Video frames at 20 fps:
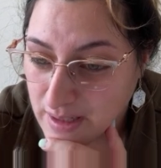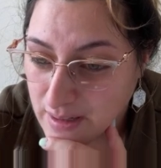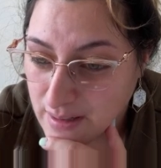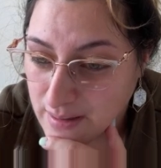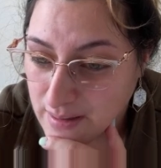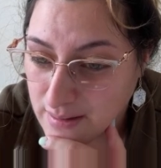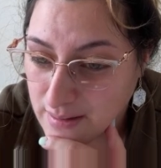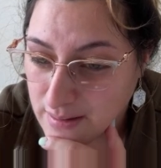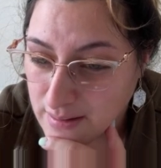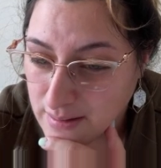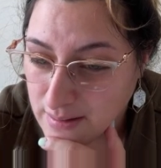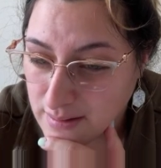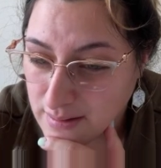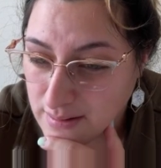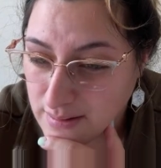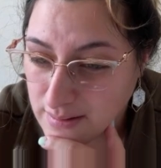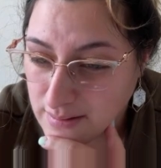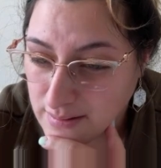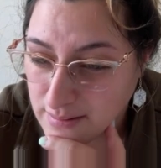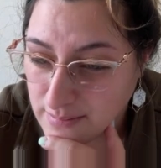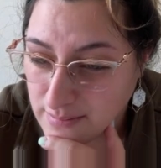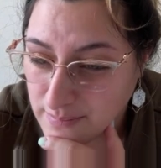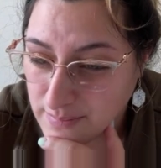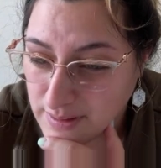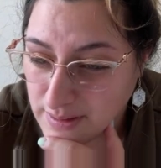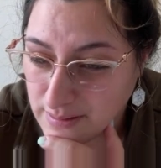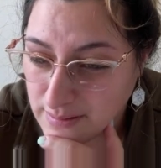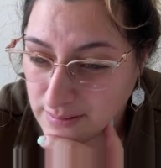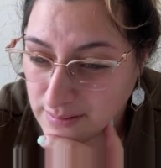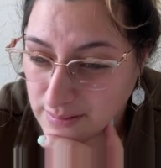Um,
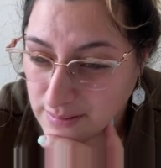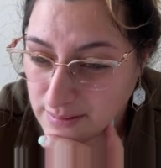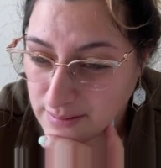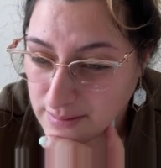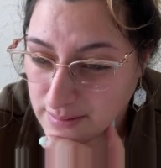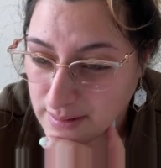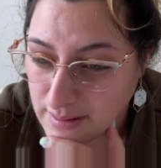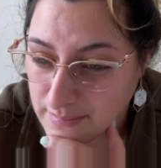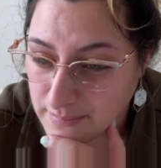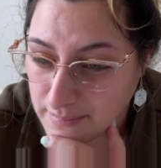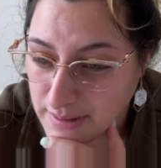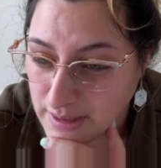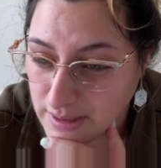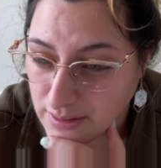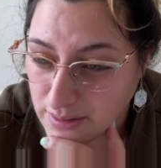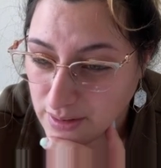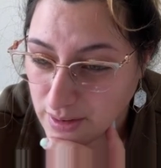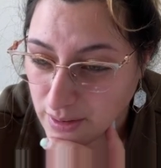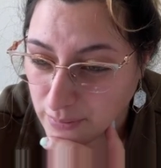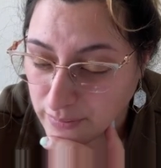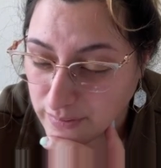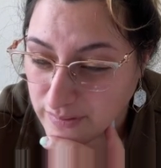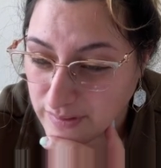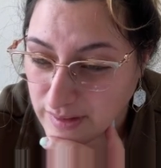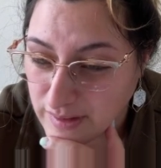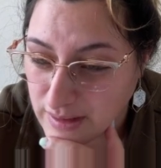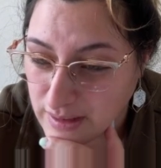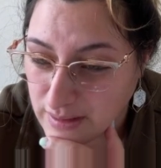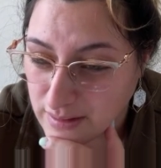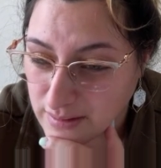I'm being
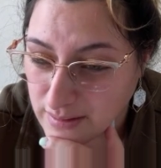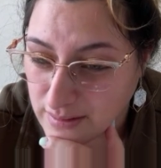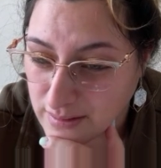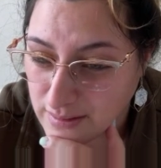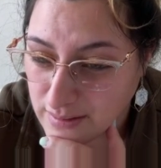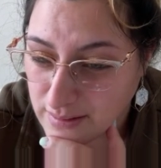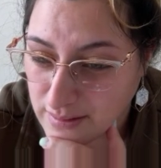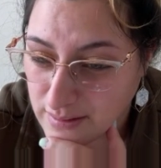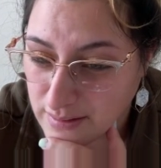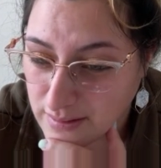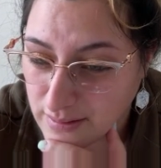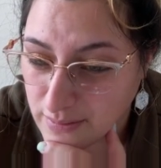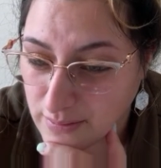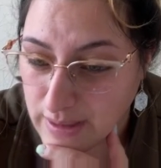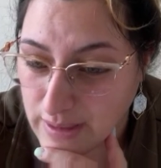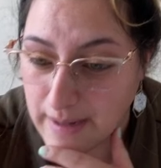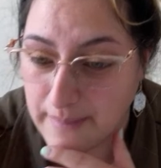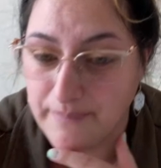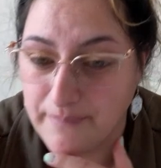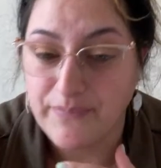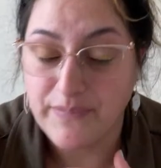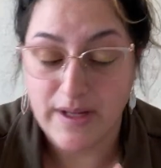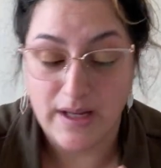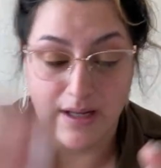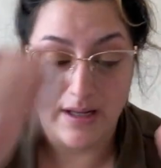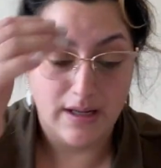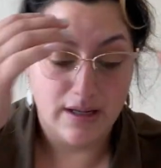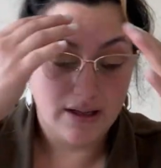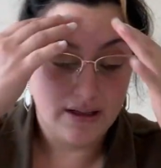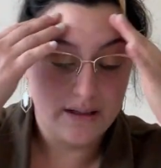nosy. Okay,
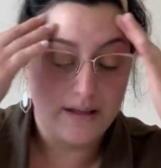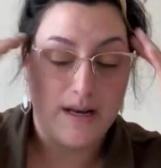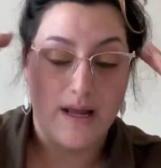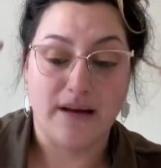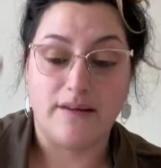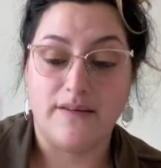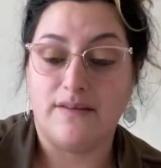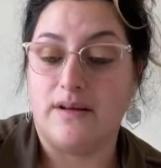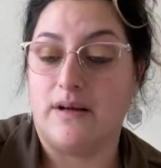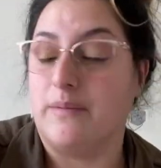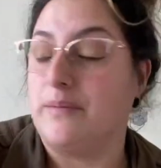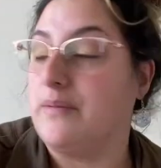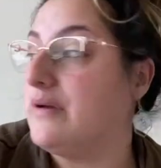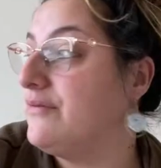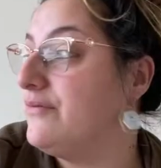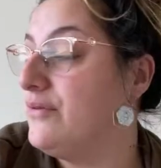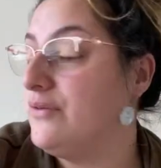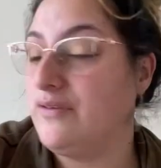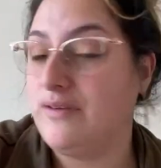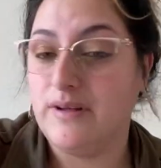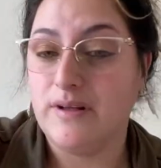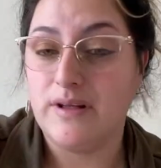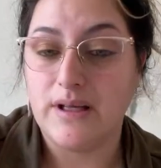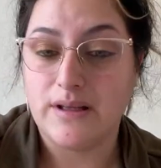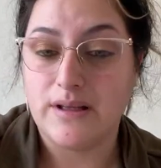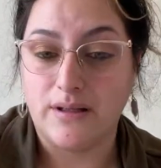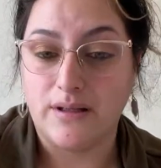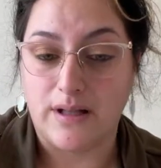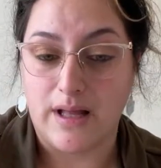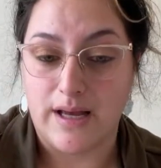next up, if you see like
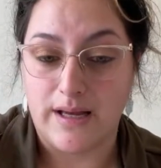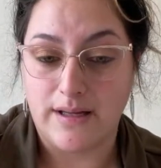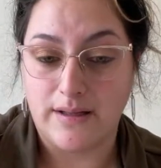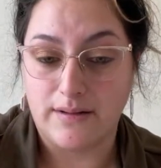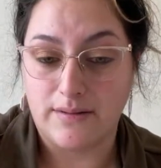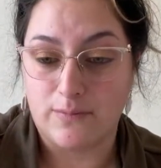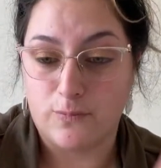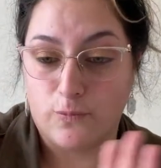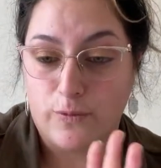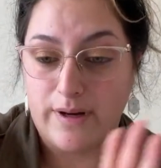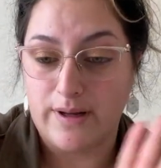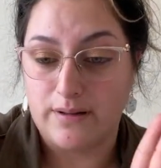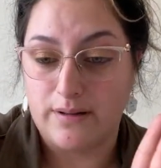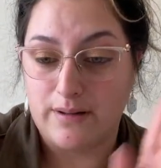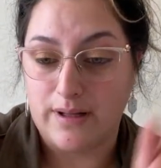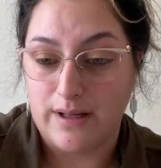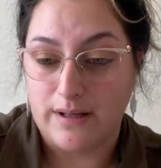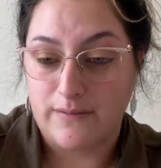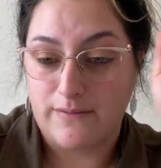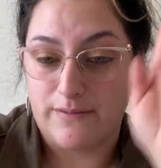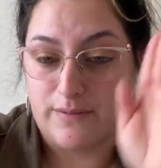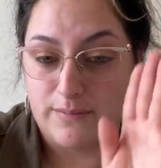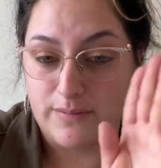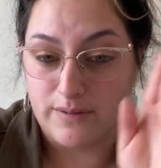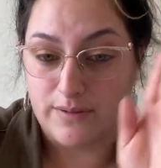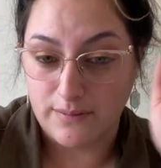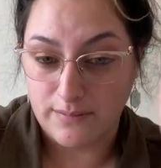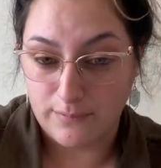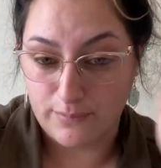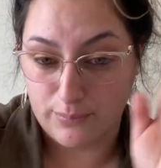the light went like from
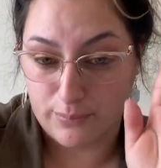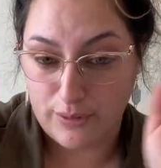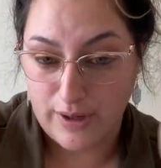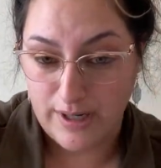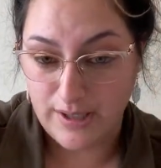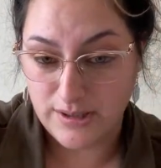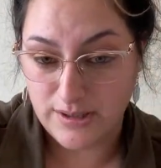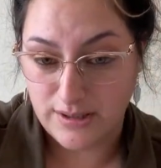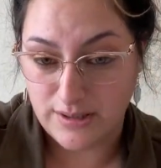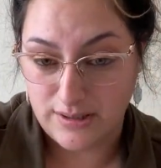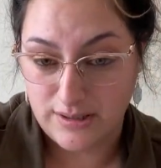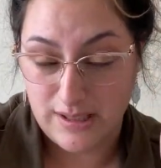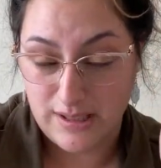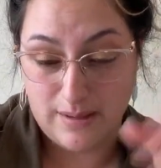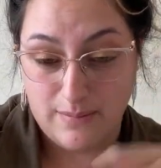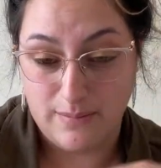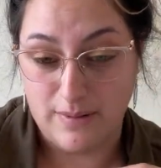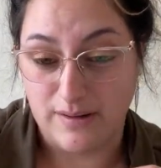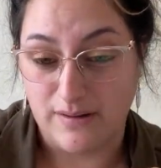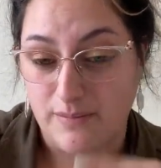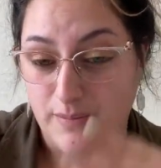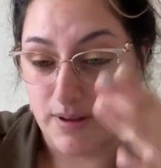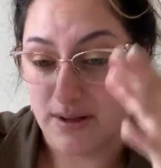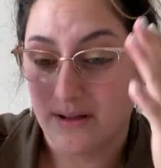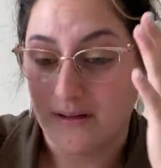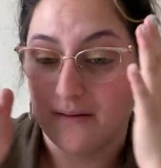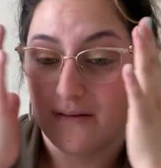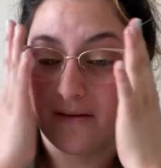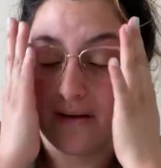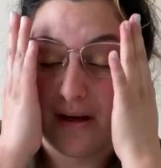bright to dim, it's
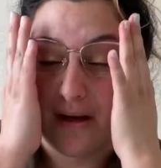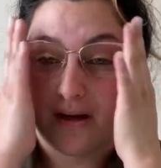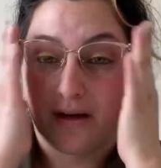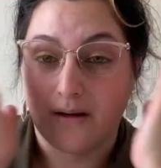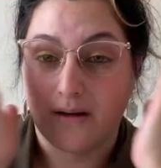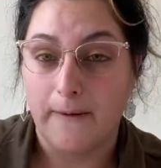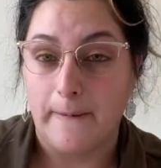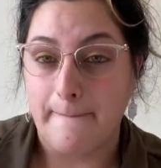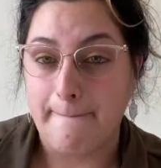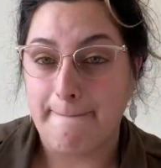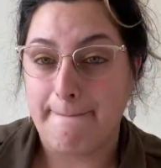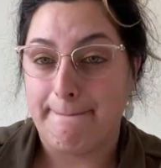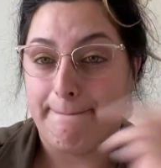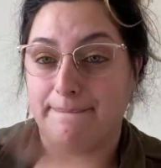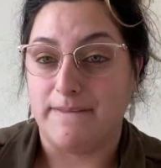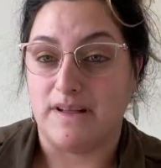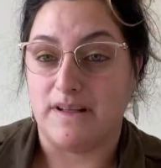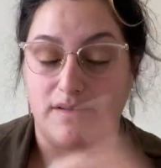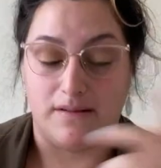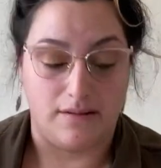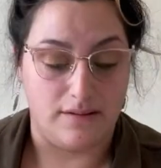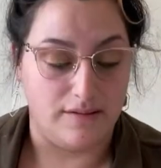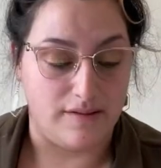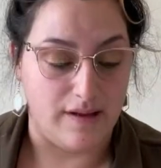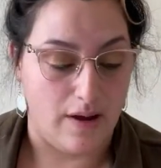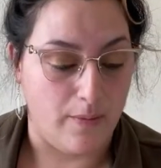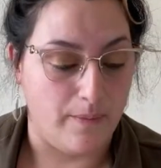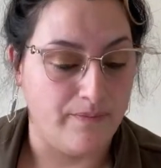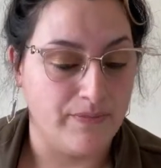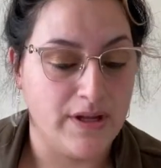because like the sun's
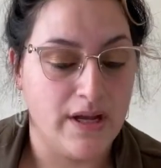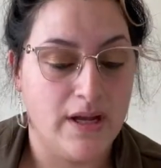out.